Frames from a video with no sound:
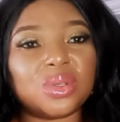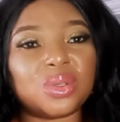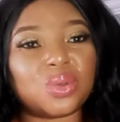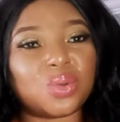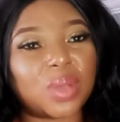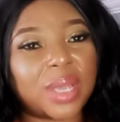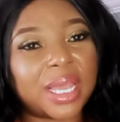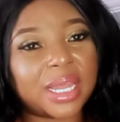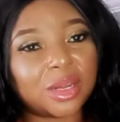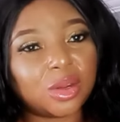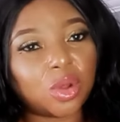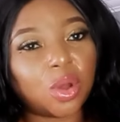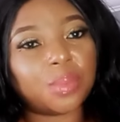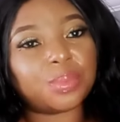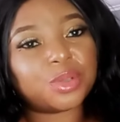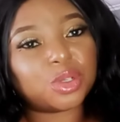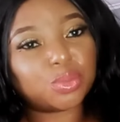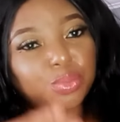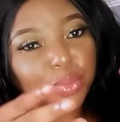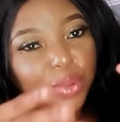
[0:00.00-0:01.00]
you end
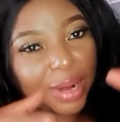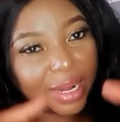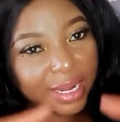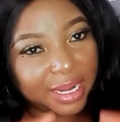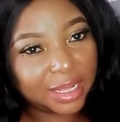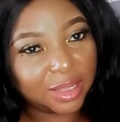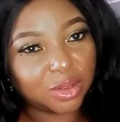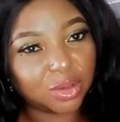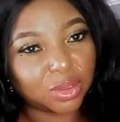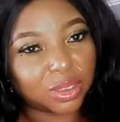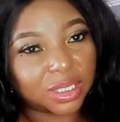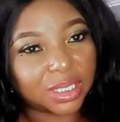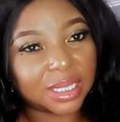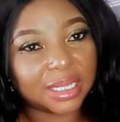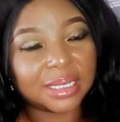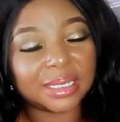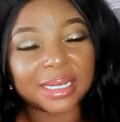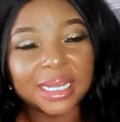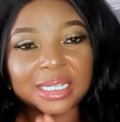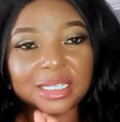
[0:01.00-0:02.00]
up spoiling your
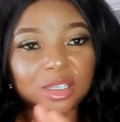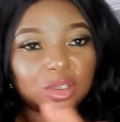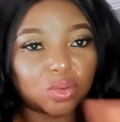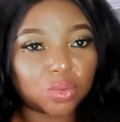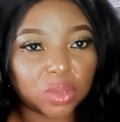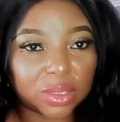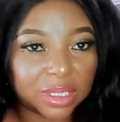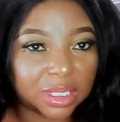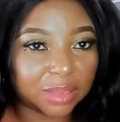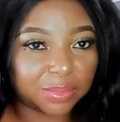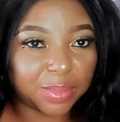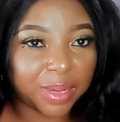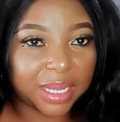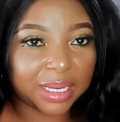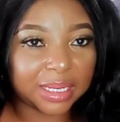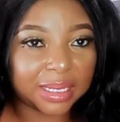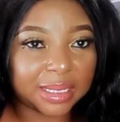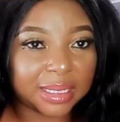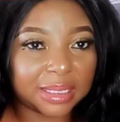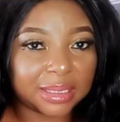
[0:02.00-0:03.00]
skin. That is what is
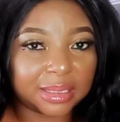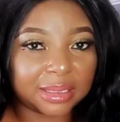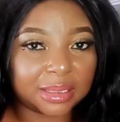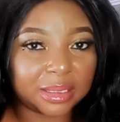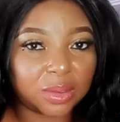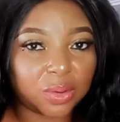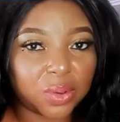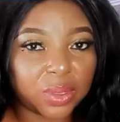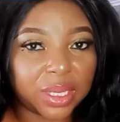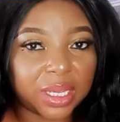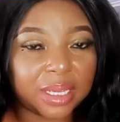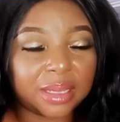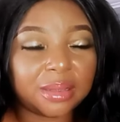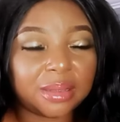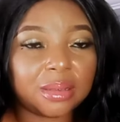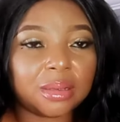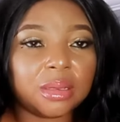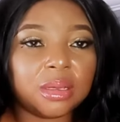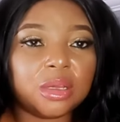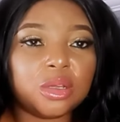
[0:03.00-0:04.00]
bad in it, okay?
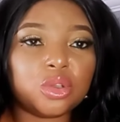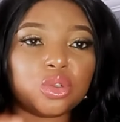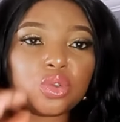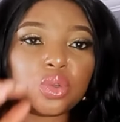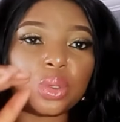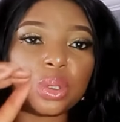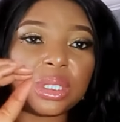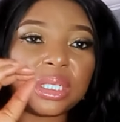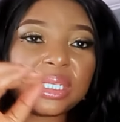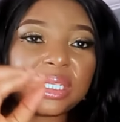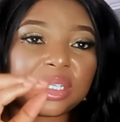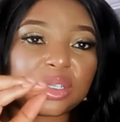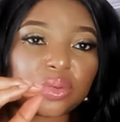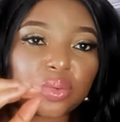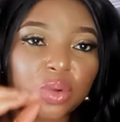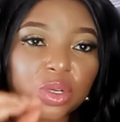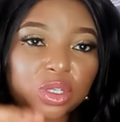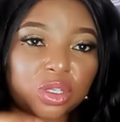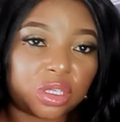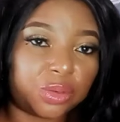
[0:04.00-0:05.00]
So this is
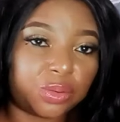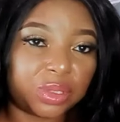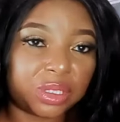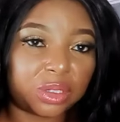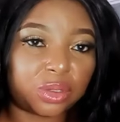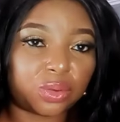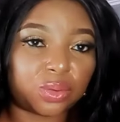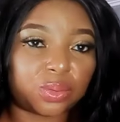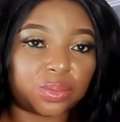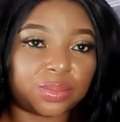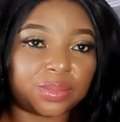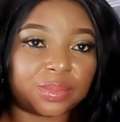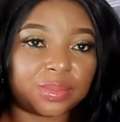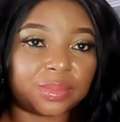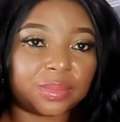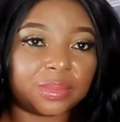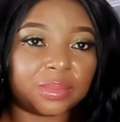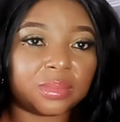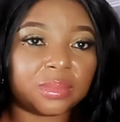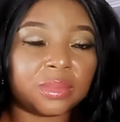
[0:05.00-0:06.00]
what you will do.
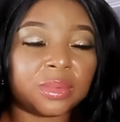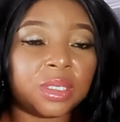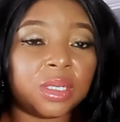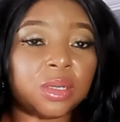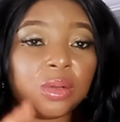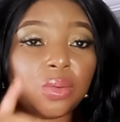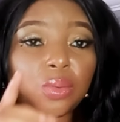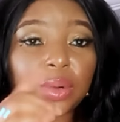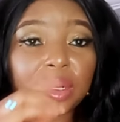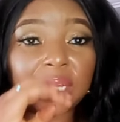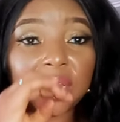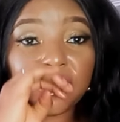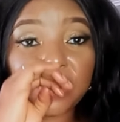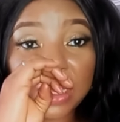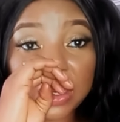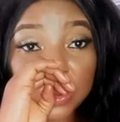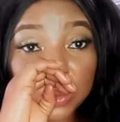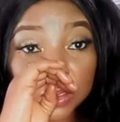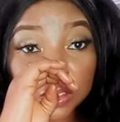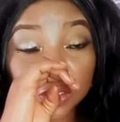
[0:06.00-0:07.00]

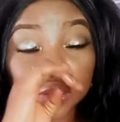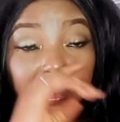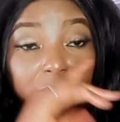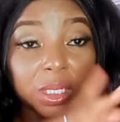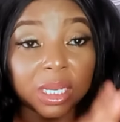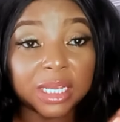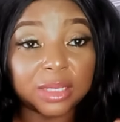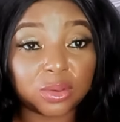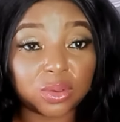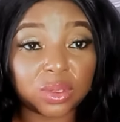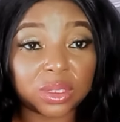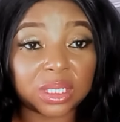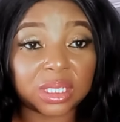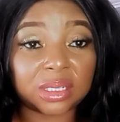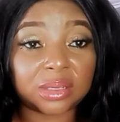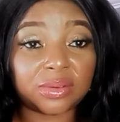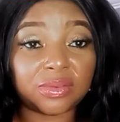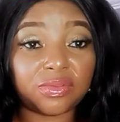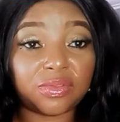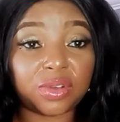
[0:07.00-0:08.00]
Whatever lotion you are
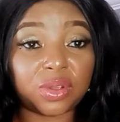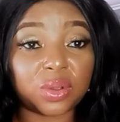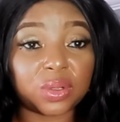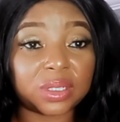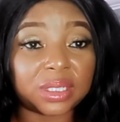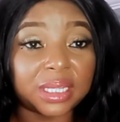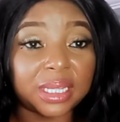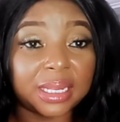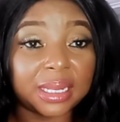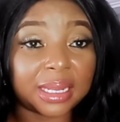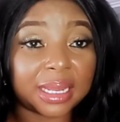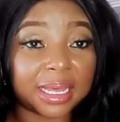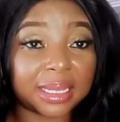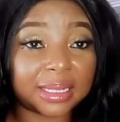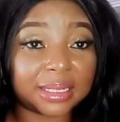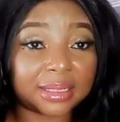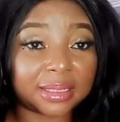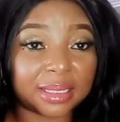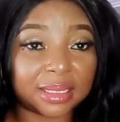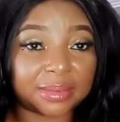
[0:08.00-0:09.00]
using for your skin
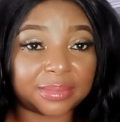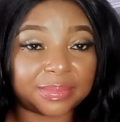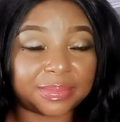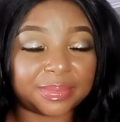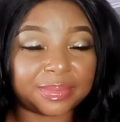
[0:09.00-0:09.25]
lightening,